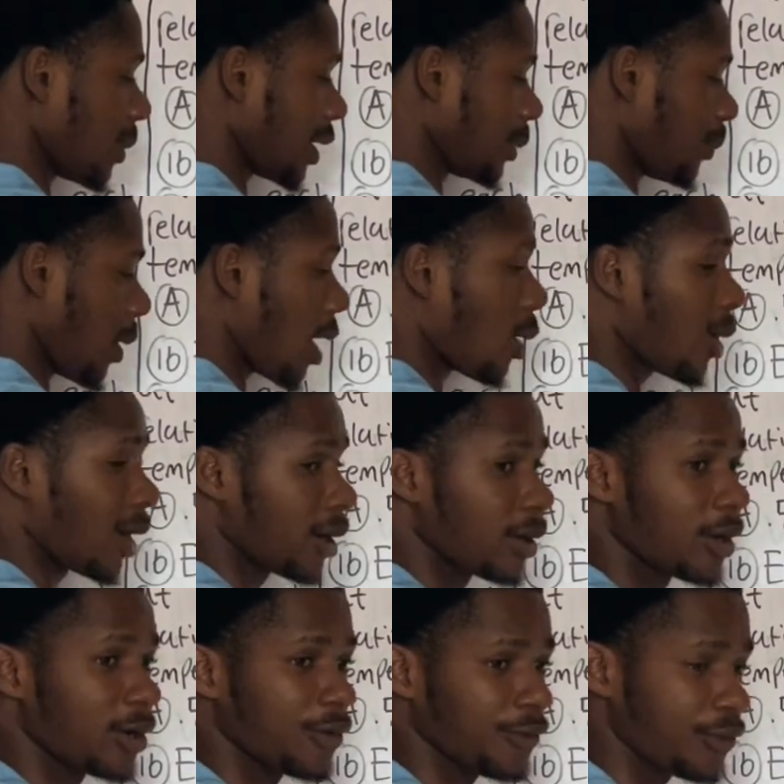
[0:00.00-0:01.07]
by the power
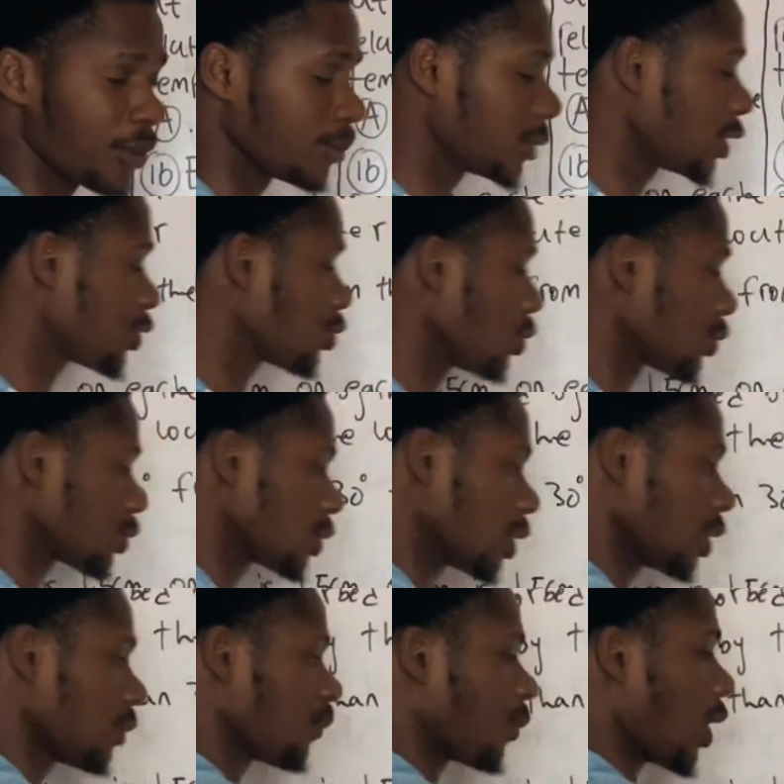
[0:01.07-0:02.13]
from the source.
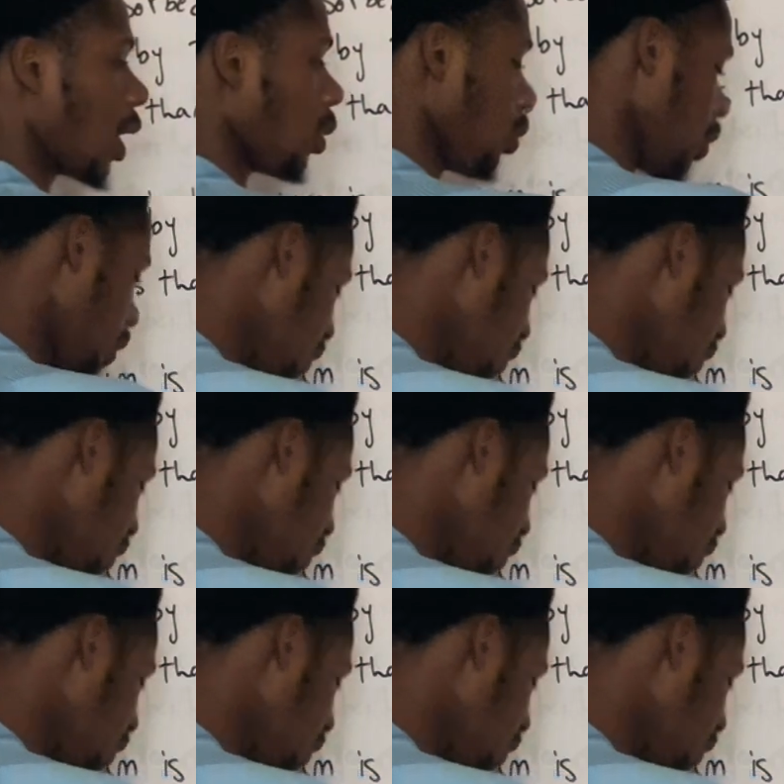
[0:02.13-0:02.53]
Now,